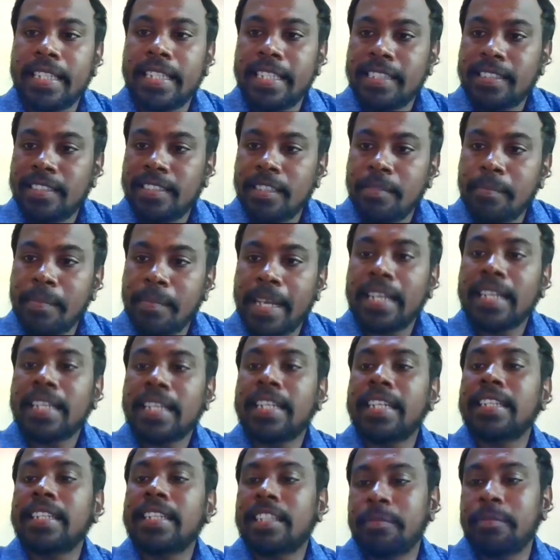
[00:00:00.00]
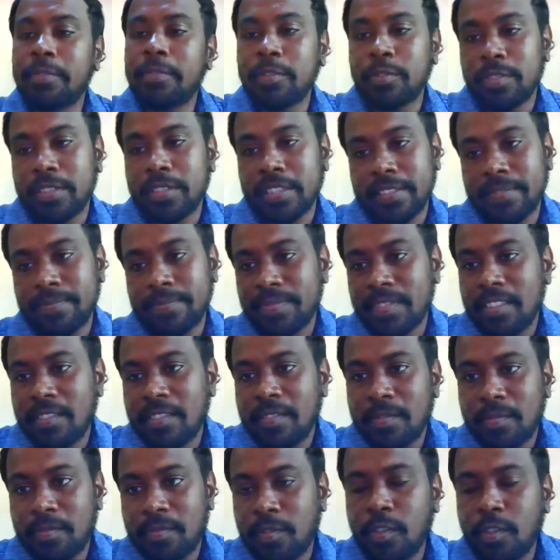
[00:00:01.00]
is the main contributor
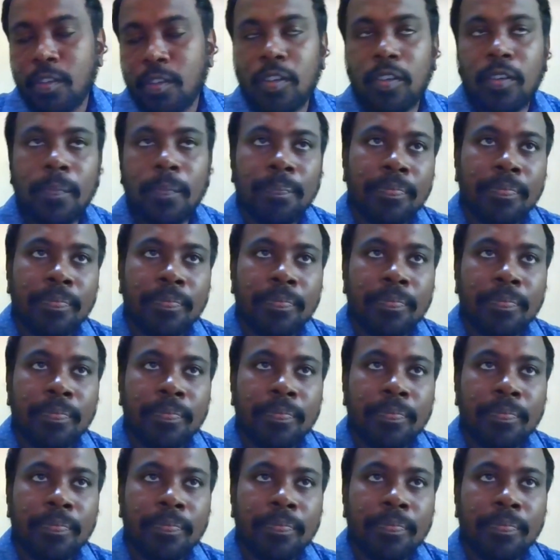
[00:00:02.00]
for